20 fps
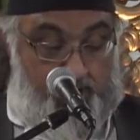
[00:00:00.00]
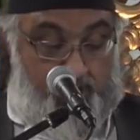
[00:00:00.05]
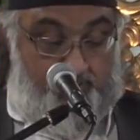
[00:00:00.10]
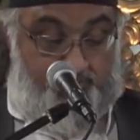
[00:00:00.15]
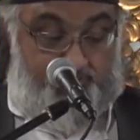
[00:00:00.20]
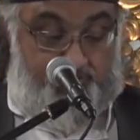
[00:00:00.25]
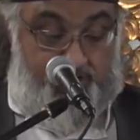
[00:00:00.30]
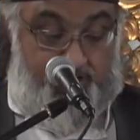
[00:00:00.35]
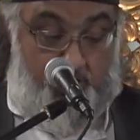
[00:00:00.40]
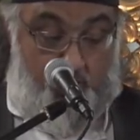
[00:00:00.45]
I
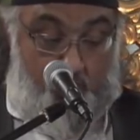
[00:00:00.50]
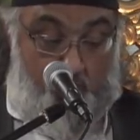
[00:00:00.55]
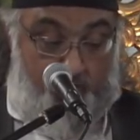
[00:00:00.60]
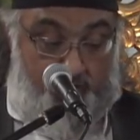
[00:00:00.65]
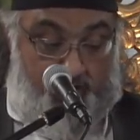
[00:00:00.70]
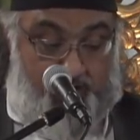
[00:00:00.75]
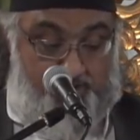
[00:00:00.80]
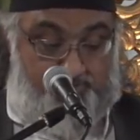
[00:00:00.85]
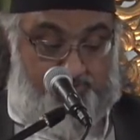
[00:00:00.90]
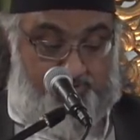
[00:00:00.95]
have seen
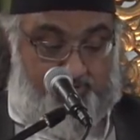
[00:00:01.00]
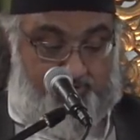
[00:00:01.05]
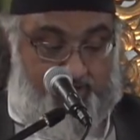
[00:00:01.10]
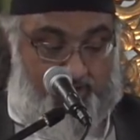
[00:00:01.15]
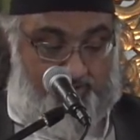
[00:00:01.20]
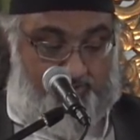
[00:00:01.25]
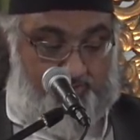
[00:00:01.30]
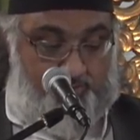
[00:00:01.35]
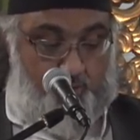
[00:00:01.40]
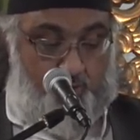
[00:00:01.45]
all kinds of
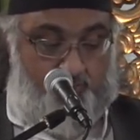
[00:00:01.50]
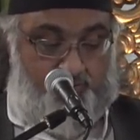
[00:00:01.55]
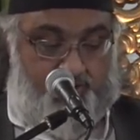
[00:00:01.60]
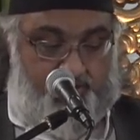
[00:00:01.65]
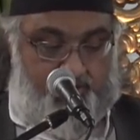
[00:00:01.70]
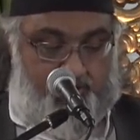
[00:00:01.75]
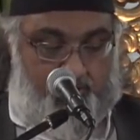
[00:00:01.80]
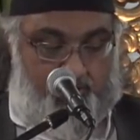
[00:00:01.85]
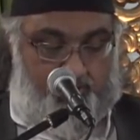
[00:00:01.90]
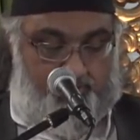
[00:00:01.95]
deaths over
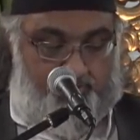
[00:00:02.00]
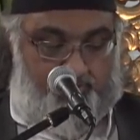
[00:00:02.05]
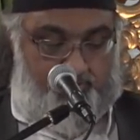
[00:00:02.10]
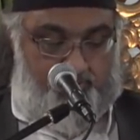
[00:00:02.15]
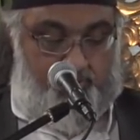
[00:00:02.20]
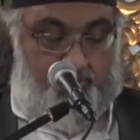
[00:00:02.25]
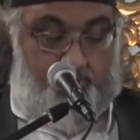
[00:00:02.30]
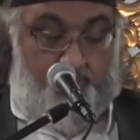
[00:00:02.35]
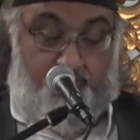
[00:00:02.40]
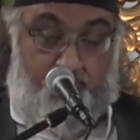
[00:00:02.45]
the years,
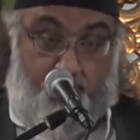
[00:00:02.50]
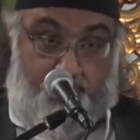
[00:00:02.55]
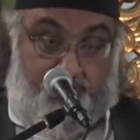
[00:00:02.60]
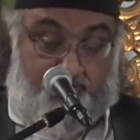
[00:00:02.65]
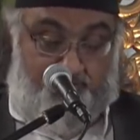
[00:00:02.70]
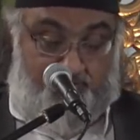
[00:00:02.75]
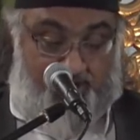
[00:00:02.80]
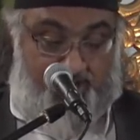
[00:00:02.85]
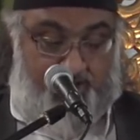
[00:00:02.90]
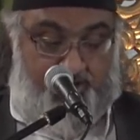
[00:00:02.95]
from
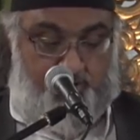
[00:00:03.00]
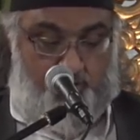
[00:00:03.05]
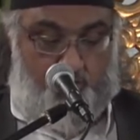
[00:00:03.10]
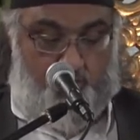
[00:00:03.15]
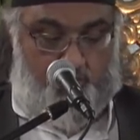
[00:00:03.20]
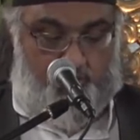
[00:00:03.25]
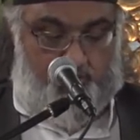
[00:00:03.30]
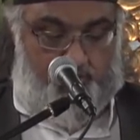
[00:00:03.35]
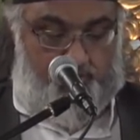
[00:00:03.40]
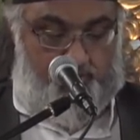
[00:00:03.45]
the very
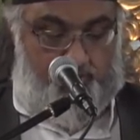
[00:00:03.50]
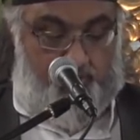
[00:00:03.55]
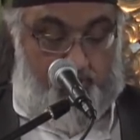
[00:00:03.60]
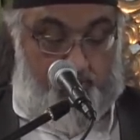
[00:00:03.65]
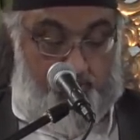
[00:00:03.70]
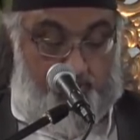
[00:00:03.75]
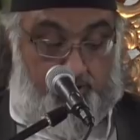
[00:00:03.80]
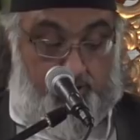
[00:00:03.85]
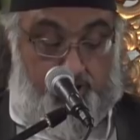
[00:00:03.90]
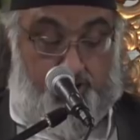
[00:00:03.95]
young,
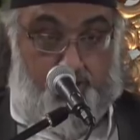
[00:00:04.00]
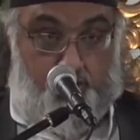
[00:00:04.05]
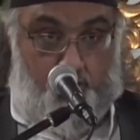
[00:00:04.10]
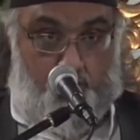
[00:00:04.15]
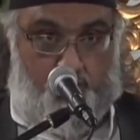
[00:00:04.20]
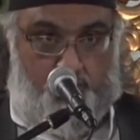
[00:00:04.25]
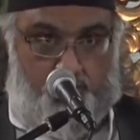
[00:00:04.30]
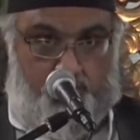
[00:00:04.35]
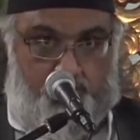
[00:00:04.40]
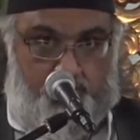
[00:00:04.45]

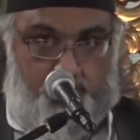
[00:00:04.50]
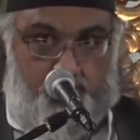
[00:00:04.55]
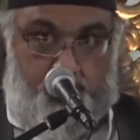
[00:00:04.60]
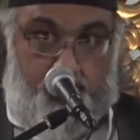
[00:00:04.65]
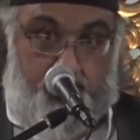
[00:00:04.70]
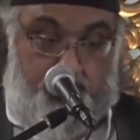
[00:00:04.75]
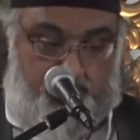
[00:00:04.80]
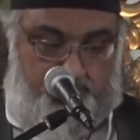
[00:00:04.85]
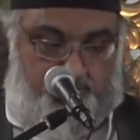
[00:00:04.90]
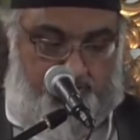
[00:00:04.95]
the
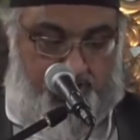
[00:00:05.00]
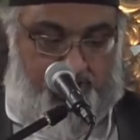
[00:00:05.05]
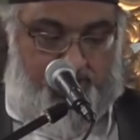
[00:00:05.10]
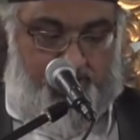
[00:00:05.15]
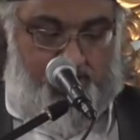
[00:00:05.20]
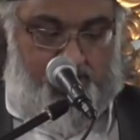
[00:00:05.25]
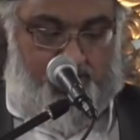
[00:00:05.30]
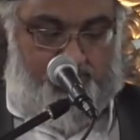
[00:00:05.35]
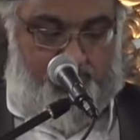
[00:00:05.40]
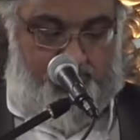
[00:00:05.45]

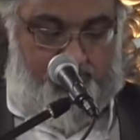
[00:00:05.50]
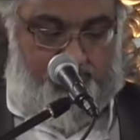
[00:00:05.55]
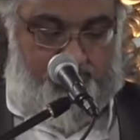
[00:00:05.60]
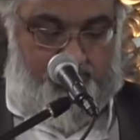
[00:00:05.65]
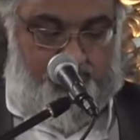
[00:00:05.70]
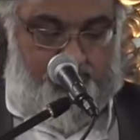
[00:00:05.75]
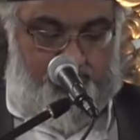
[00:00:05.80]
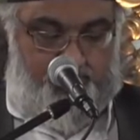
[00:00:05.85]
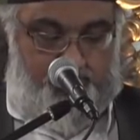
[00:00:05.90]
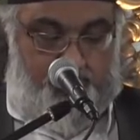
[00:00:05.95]

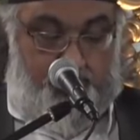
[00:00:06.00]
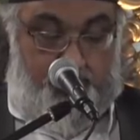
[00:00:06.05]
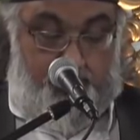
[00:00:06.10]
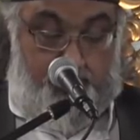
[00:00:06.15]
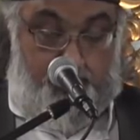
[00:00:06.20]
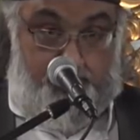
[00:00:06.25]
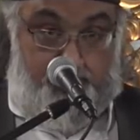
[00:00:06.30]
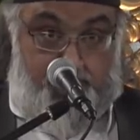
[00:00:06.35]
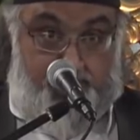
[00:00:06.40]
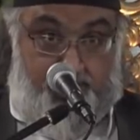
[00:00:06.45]
teenagers,
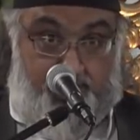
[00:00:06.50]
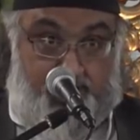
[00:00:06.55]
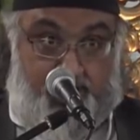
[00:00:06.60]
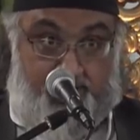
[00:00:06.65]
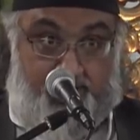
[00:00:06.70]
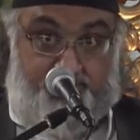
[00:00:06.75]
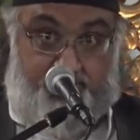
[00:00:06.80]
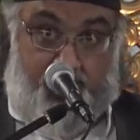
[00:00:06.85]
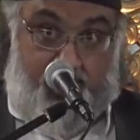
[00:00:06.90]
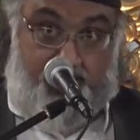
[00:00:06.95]

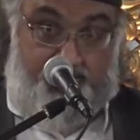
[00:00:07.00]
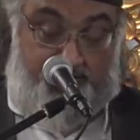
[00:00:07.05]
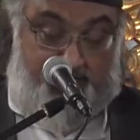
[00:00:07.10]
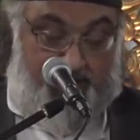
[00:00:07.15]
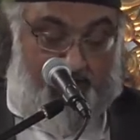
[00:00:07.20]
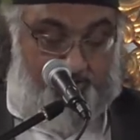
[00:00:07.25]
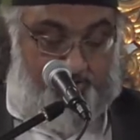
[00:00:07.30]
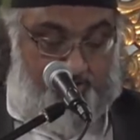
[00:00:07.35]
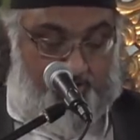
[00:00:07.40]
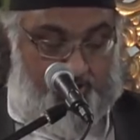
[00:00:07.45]
middle-aged and
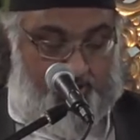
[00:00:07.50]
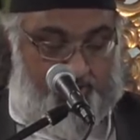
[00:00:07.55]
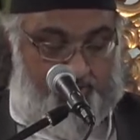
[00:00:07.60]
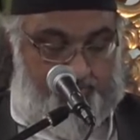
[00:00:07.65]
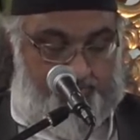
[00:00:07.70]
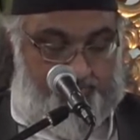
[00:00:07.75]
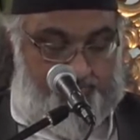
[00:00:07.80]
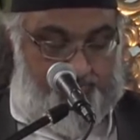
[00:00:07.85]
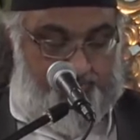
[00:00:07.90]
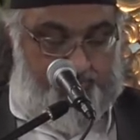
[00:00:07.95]
the elderly,
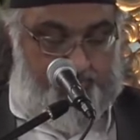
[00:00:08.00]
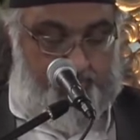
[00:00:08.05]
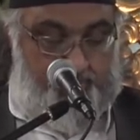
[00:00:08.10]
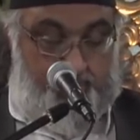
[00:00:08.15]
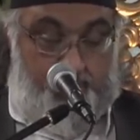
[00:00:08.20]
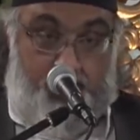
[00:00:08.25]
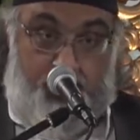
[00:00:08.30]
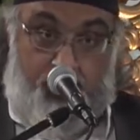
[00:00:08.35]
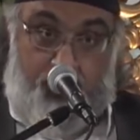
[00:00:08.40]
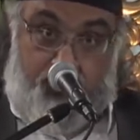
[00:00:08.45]

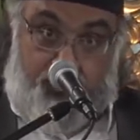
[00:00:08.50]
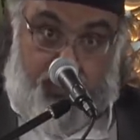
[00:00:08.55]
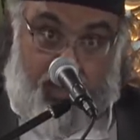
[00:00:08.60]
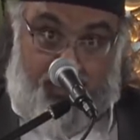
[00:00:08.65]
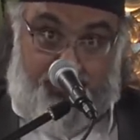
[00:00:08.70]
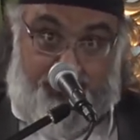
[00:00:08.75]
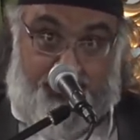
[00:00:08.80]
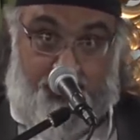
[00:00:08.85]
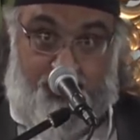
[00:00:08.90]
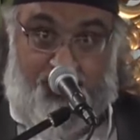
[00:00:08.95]

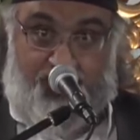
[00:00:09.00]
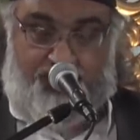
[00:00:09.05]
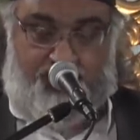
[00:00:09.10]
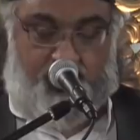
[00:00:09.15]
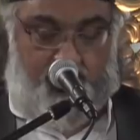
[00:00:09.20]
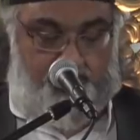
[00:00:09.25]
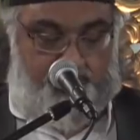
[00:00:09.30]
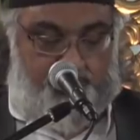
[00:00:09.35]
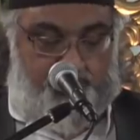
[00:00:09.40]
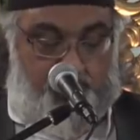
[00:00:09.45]
cancer
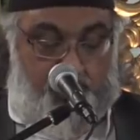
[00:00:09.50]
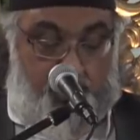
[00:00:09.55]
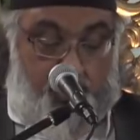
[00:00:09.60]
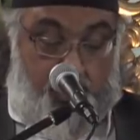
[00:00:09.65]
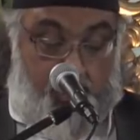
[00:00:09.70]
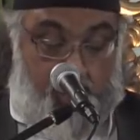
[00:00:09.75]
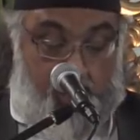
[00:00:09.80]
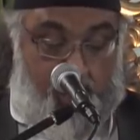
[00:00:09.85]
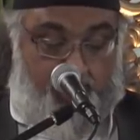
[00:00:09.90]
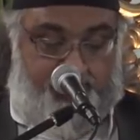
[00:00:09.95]
victims,
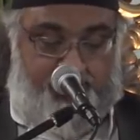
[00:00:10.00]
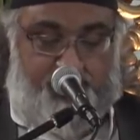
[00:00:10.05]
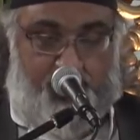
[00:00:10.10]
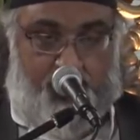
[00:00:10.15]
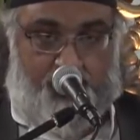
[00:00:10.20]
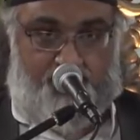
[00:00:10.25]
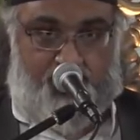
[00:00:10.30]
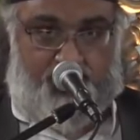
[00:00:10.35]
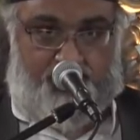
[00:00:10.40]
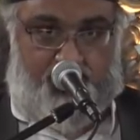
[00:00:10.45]
heart
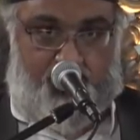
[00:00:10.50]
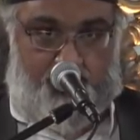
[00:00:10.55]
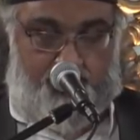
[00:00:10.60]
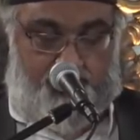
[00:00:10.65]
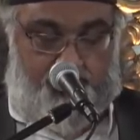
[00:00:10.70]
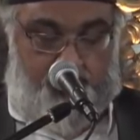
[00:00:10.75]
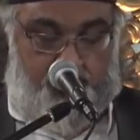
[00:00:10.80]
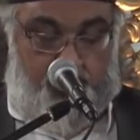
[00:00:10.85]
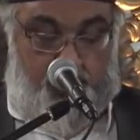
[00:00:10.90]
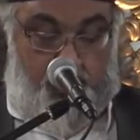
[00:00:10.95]
attack
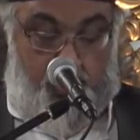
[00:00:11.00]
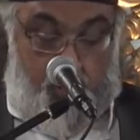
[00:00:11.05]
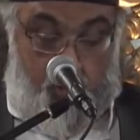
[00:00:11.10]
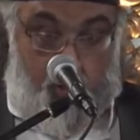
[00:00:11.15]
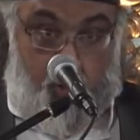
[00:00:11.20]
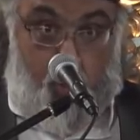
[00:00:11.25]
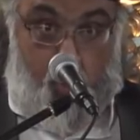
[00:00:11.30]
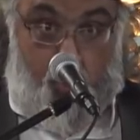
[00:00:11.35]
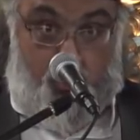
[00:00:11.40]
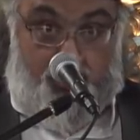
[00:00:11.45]
victims,
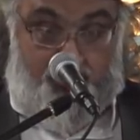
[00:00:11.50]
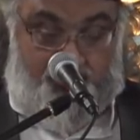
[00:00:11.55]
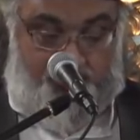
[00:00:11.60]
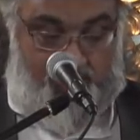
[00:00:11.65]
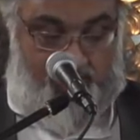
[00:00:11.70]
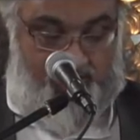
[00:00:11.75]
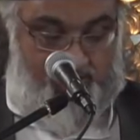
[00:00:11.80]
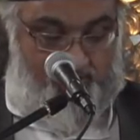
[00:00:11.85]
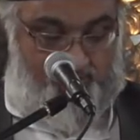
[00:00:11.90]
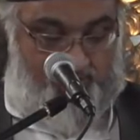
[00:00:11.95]
organ
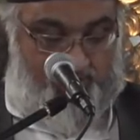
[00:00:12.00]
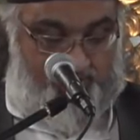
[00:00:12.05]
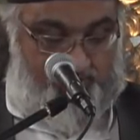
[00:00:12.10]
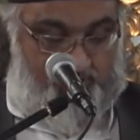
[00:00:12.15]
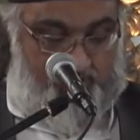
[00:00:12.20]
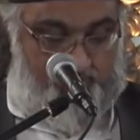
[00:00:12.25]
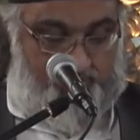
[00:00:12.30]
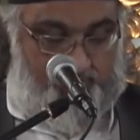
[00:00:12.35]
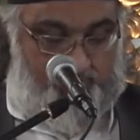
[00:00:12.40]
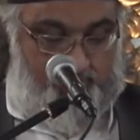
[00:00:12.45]
failure
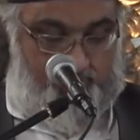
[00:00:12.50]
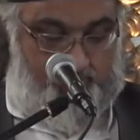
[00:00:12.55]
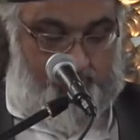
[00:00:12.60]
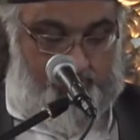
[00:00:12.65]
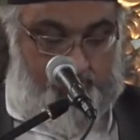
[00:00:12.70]
victims,